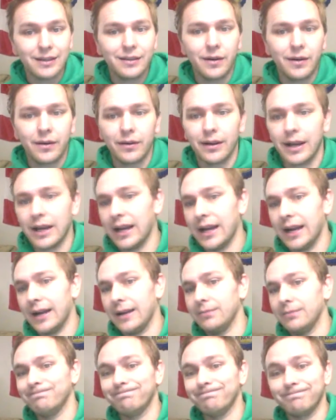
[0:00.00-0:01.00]

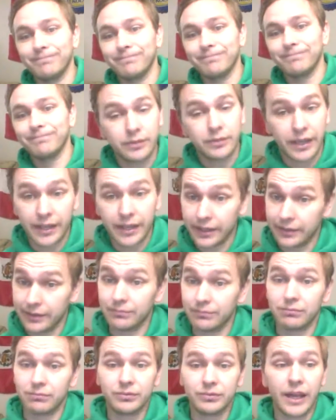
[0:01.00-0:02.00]
And
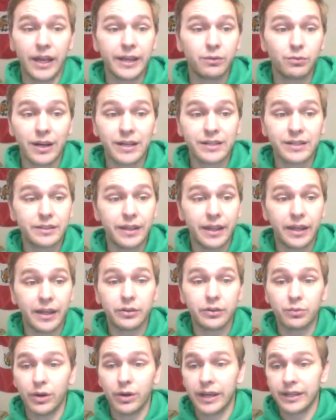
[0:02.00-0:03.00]
likewise, the other
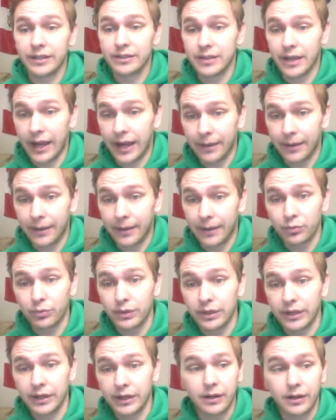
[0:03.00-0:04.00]
way has happened
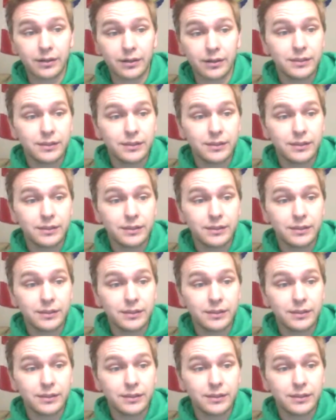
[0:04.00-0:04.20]
where